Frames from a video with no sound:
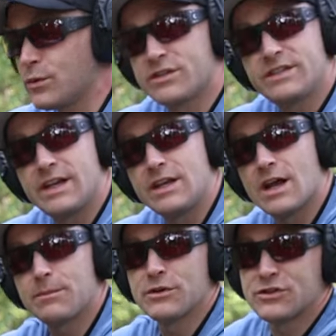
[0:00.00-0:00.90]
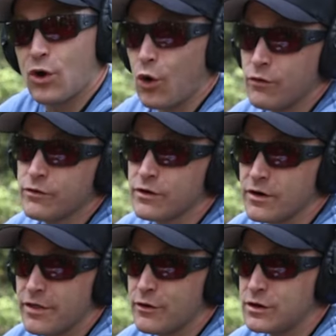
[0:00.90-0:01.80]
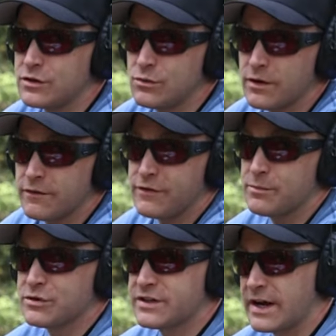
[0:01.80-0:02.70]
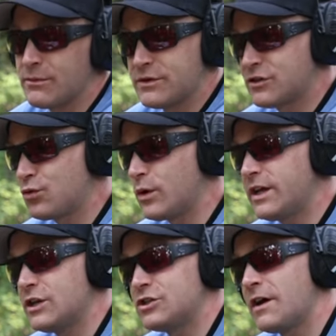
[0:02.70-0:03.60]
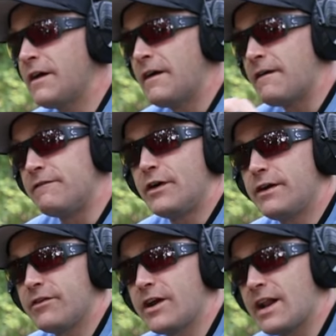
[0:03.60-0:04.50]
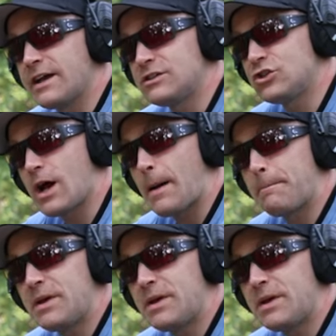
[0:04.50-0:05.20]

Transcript: were seeing numbers over 3,200 feet per second with this 20 inch. Very, very nice job,